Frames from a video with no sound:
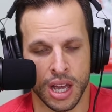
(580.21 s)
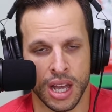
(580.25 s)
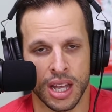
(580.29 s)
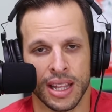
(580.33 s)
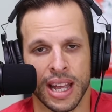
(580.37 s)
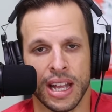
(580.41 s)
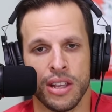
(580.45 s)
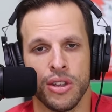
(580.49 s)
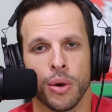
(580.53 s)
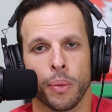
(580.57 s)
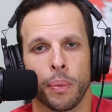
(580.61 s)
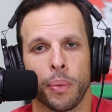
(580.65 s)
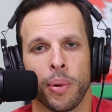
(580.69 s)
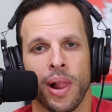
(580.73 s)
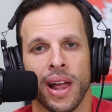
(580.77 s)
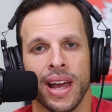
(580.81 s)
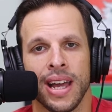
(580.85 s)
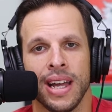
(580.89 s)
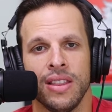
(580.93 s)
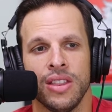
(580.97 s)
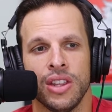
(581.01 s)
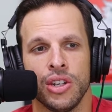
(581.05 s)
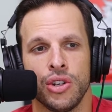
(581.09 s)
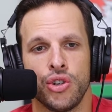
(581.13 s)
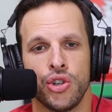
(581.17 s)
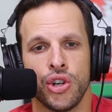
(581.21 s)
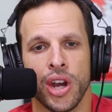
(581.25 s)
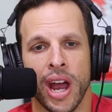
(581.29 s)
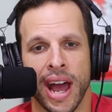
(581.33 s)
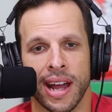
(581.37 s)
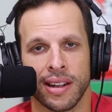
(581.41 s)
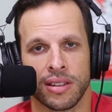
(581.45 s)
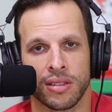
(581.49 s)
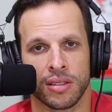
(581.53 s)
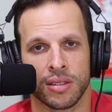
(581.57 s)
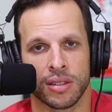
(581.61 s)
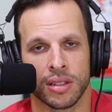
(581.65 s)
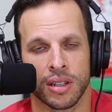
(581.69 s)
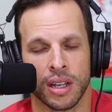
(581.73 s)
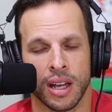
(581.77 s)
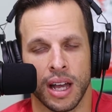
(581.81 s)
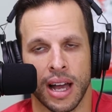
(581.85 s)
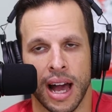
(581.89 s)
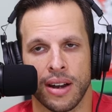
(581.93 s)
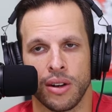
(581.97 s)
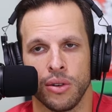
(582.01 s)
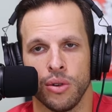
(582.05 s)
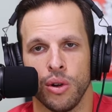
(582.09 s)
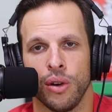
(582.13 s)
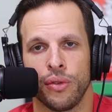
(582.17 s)
Then you're playing the Jets.
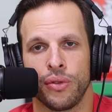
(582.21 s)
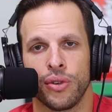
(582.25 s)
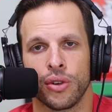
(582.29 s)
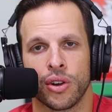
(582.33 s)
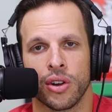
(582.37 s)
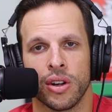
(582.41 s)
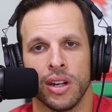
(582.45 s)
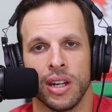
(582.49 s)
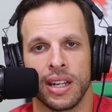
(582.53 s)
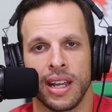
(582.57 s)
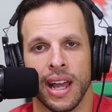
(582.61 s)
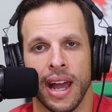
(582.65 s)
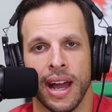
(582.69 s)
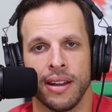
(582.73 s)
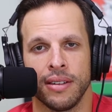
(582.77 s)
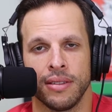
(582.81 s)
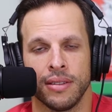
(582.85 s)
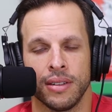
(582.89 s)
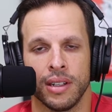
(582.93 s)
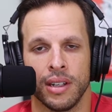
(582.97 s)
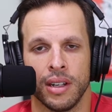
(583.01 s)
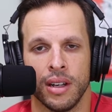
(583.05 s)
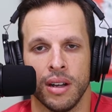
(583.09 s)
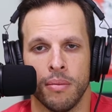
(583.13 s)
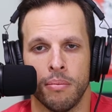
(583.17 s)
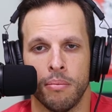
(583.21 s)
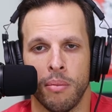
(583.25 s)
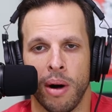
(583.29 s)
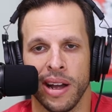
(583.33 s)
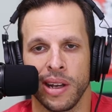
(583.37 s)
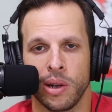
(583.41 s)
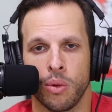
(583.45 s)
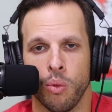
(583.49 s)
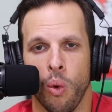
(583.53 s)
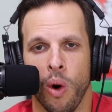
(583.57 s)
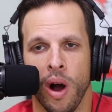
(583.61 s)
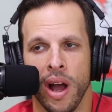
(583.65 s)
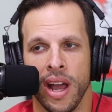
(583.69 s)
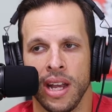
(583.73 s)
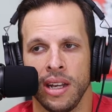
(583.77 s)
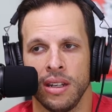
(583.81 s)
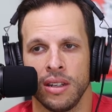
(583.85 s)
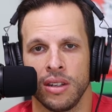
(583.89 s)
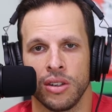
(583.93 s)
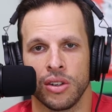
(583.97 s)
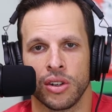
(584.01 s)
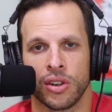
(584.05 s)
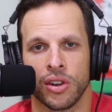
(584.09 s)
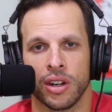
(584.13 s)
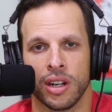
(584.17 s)
I don't know if you're going to get Mike White.
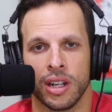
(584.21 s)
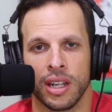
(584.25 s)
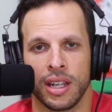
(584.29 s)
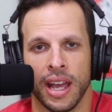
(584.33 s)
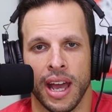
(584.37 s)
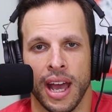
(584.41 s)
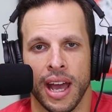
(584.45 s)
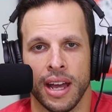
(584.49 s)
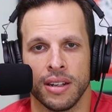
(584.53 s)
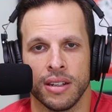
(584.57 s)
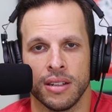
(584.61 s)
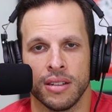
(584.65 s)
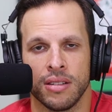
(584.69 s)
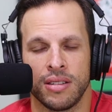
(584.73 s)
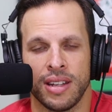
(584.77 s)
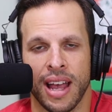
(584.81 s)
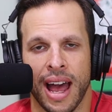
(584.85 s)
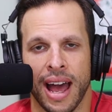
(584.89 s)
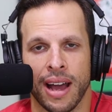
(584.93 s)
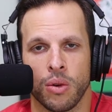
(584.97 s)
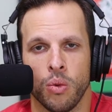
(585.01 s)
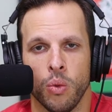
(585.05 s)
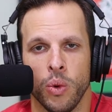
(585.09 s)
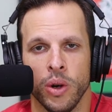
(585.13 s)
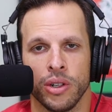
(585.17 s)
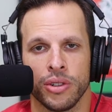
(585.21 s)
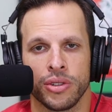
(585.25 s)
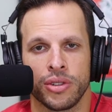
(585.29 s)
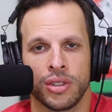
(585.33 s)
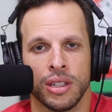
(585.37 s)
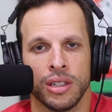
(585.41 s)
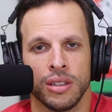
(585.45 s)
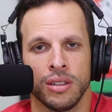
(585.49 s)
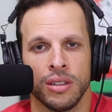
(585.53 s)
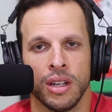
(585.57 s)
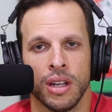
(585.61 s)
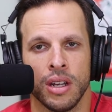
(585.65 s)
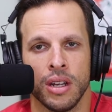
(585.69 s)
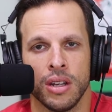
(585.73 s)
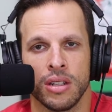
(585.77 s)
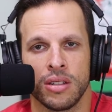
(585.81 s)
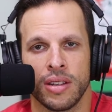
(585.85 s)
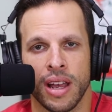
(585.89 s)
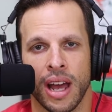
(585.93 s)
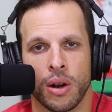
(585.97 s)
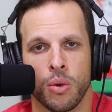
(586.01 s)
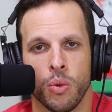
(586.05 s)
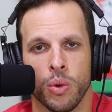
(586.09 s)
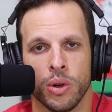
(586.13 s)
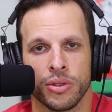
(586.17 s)
You're going to get Zach Wilson.
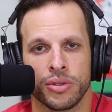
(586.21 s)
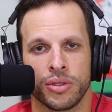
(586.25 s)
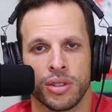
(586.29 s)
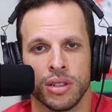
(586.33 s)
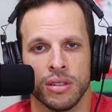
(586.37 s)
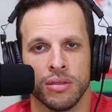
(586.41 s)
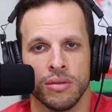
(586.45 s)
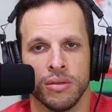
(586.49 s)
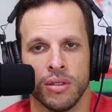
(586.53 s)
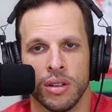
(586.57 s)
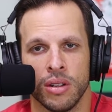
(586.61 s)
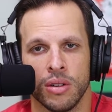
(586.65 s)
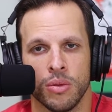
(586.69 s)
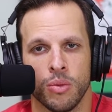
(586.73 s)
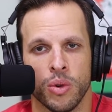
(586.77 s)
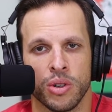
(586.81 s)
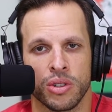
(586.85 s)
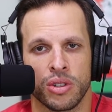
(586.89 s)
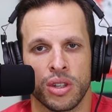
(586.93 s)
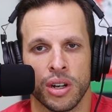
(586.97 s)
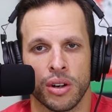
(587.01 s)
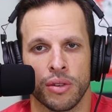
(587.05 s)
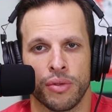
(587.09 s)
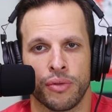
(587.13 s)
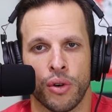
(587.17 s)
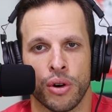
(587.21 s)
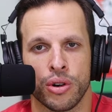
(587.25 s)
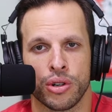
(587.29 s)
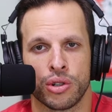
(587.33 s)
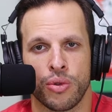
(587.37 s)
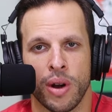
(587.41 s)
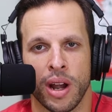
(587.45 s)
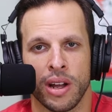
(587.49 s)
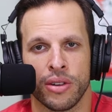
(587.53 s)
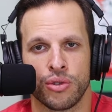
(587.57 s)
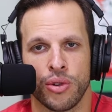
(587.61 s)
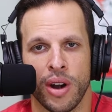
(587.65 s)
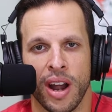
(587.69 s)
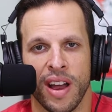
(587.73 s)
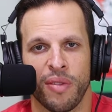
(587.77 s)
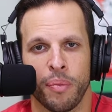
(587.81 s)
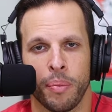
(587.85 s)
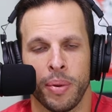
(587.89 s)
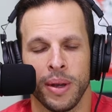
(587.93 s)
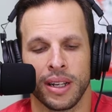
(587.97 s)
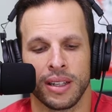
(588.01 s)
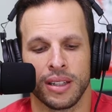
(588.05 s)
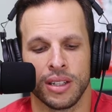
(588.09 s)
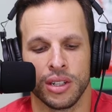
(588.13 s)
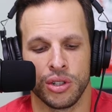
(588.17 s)
Zach Wilson was their first-round draft
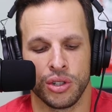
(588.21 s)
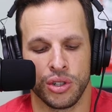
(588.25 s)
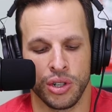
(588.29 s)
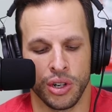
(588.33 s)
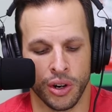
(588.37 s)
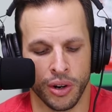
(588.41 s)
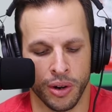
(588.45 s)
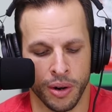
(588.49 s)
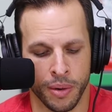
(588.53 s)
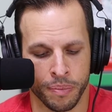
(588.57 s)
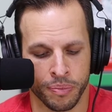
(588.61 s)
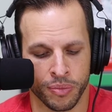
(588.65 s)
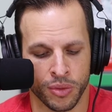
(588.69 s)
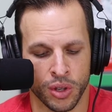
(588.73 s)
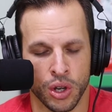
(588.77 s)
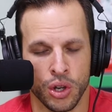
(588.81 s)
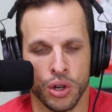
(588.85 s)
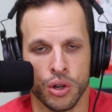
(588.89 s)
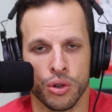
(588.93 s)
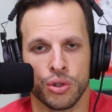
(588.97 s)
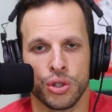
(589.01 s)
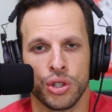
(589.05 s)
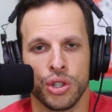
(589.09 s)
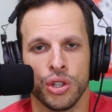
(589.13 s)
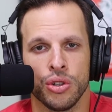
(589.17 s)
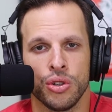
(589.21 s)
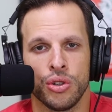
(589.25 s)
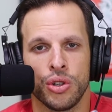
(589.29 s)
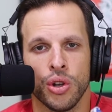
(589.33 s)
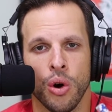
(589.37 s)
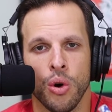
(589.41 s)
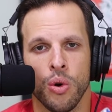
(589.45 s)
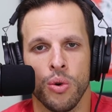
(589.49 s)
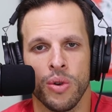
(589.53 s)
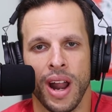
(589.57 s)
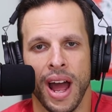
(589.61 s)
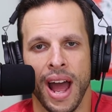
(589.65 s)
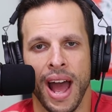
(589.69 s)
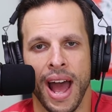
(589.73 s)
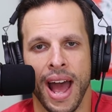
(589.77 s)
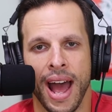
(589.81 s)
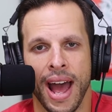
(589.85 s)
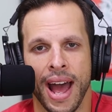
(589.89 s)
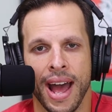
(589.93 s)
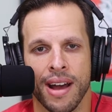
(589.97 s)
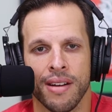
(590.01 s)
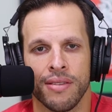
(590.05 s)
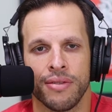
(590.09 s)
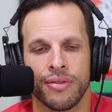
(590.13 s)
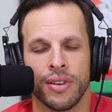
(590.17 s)
pick this year. So you don't
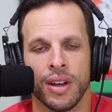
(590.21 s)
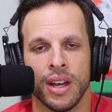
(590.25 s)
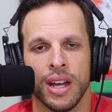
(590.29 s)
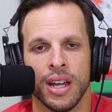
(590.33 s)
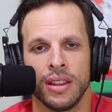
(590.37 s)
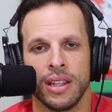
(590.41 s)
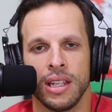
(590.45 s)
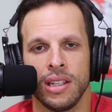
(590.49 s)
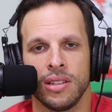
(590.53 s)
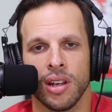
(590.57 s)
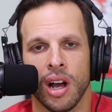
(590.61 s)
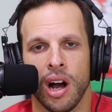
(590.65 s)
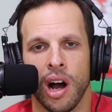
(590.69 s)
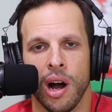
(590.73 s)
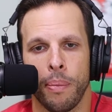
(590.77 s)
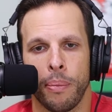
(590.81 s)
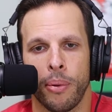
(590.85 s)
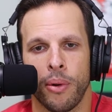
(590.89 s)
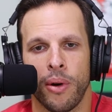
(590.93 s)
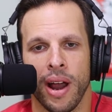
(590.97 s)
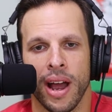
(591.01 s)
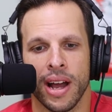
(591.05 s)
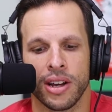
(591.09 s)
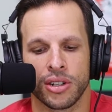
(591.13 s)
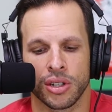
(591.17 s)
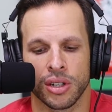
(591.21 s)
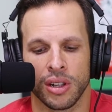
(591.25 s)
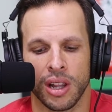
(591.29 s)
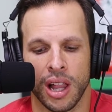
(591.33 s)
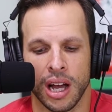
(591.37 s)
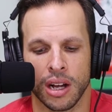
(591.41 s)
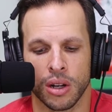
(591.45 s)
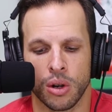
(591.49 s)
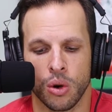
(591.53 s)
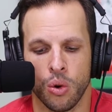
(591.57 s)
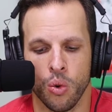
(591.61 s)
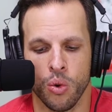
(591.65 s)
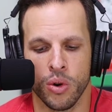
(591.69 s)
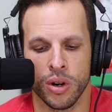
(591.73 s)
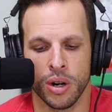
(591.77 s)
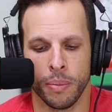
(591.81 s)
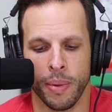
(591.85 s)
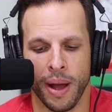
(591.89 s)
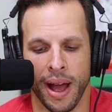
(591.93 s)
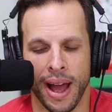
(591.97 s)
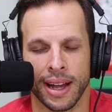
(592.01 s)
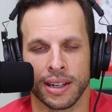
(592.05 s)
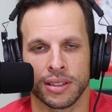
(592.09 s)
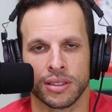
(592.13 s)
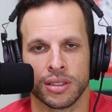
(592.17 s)
have these upper echelon
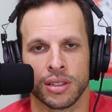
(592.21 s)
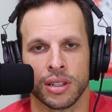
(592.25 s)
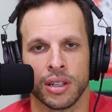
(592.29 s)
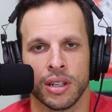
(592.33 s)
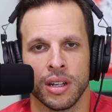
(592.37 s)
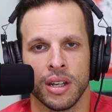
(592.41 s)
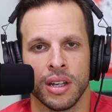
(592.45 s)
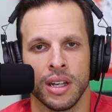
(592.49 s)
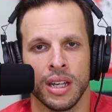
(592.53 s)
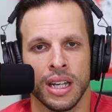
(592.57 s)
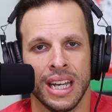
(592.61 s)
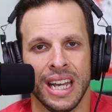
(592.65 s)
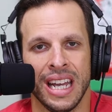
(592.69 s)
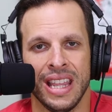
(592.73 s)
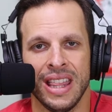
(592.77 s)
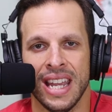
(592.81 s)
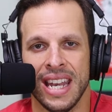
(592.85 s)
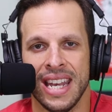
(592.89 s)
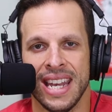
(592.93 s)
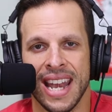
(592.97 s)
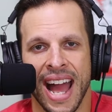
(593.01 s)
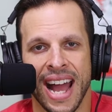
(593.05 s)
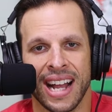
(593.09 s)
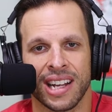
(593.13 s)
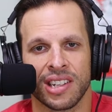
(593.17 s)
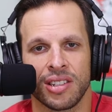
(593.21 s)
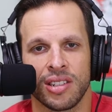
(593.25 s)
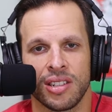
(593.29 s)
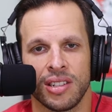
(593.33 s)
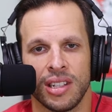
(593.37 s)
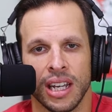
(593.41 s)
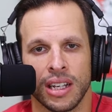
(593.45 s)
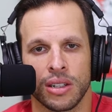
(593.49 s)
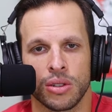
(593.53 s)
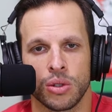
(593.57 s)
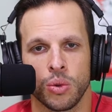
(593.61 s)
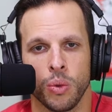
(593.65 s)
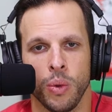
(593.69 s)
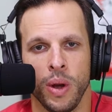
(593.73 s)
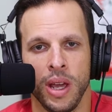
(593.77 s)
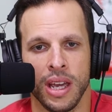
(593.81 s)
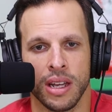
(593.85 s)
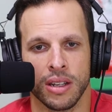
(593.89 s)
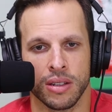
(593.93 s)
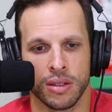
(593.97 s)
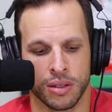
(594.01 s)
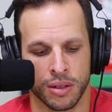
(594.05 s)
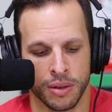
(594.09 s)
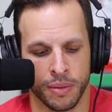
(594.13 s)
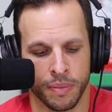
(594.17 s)
quarterbacks in the next 6
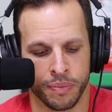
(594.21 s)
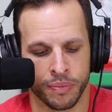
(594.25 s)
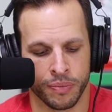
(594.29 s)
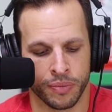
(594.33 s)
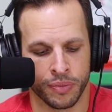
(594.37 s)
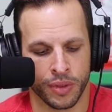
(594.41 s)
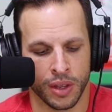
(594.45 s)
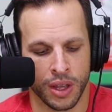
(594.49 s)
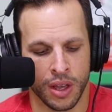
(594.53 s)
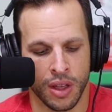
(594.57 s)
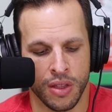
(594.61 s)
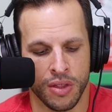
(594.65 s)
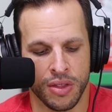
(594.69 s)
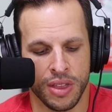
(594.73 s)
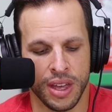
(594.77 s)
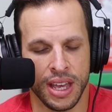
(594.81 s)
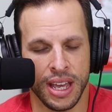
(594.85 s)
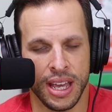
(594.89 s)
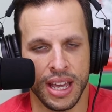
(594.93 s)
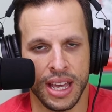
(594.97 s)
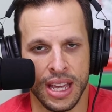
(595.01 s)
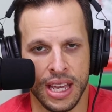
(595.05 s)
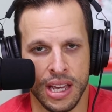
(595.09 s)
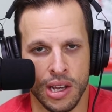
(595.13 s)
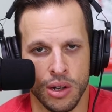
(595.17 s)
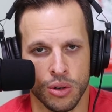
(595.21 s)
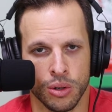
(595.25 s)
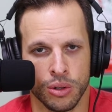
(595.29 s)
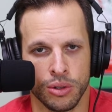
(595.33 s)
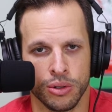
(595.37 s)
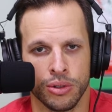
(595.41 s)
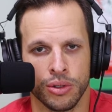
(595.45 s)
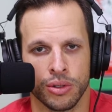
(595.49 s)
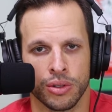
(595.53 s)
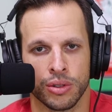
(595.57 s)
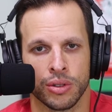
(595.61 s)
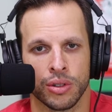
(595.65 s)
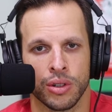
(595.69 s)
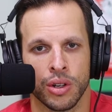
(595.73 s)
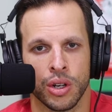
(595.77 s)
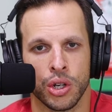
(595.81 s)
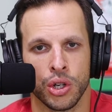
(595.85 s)
weeks. The Eagles